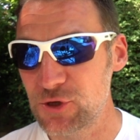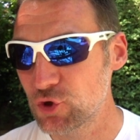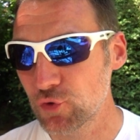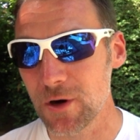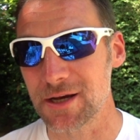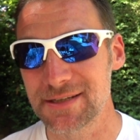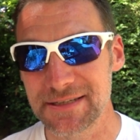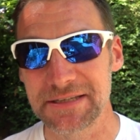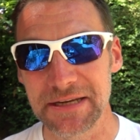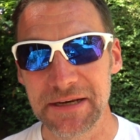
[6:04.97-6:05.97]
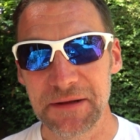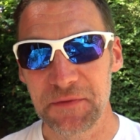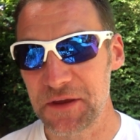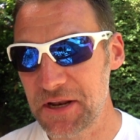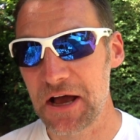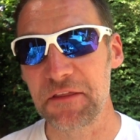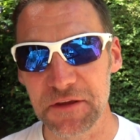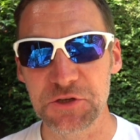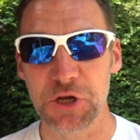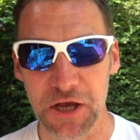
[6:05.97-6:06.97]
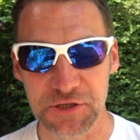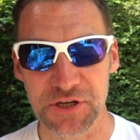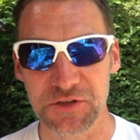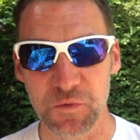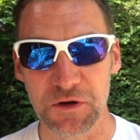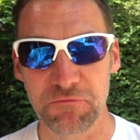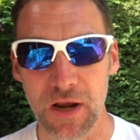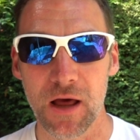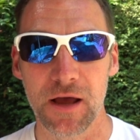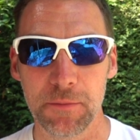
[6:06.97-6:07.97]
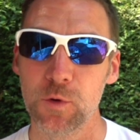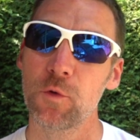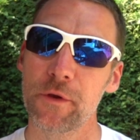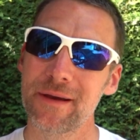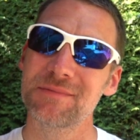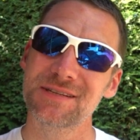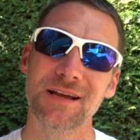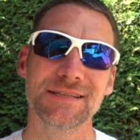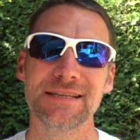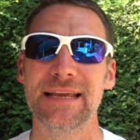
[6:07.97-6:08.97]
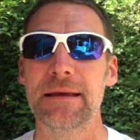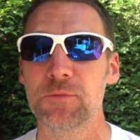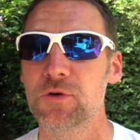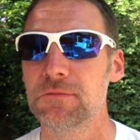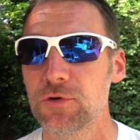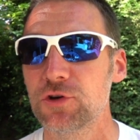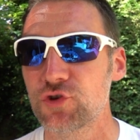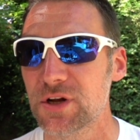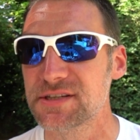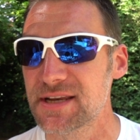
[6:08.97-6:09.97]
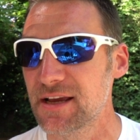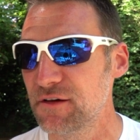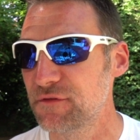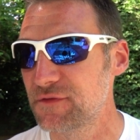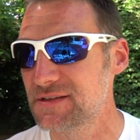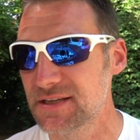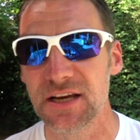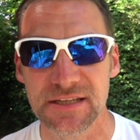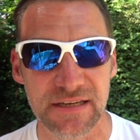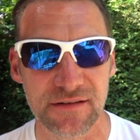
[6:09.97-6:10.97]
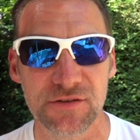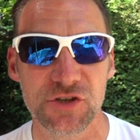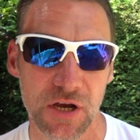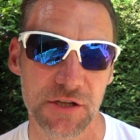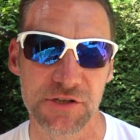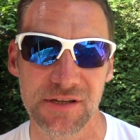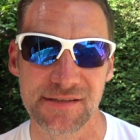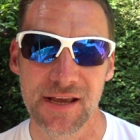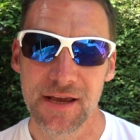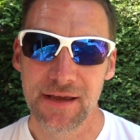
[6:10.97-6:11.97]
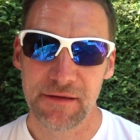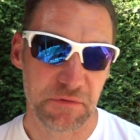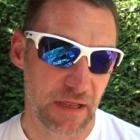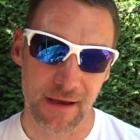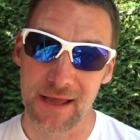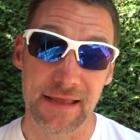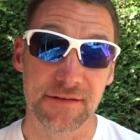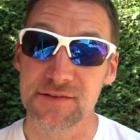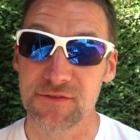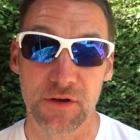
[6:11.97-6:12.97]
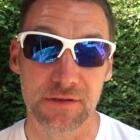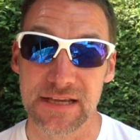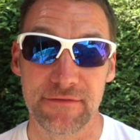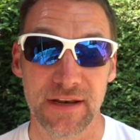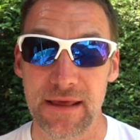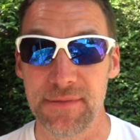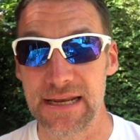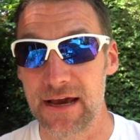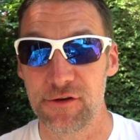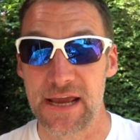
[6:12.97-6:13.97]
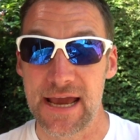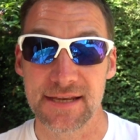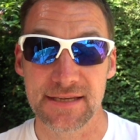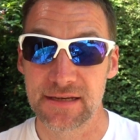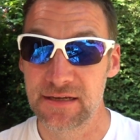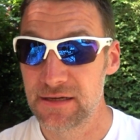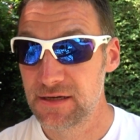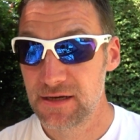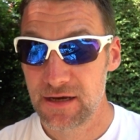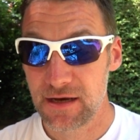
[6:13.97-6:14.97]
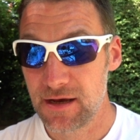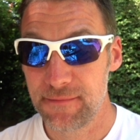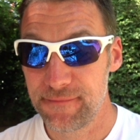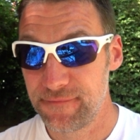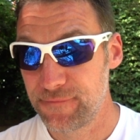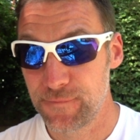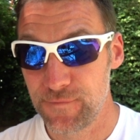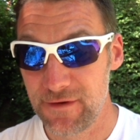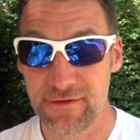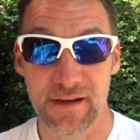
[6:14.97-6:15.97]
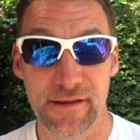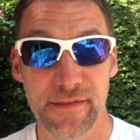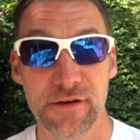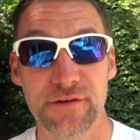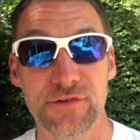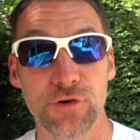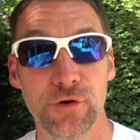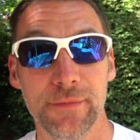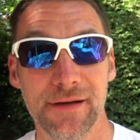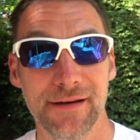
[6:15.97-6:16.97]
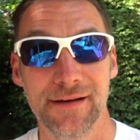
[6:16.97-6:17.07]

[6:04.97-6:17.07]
trust that other chargers were reliable, although I'm starting to get more and more trusting of certain chargers. Yeah, Instavolt haven't let me down yet, even in a thunderstorm,